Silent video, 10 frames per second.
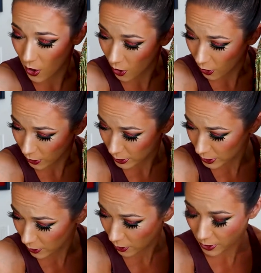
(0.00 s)
are
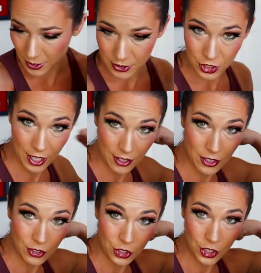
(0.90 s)
large and
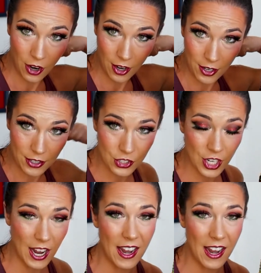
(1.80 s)
in charge,